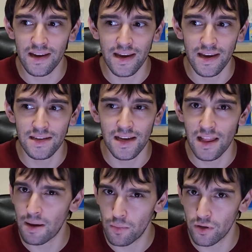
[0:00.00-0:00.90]
is a
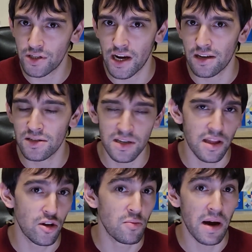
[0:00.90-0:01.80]
lot more challenging
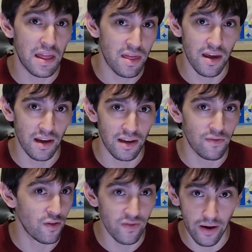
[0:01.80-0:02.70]
than you might think if
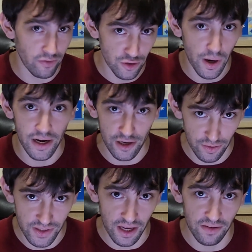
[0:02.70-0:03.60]
you've never tried it
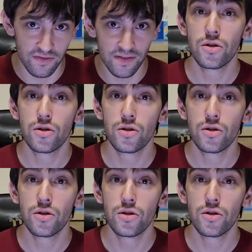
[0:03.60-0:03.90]
yourself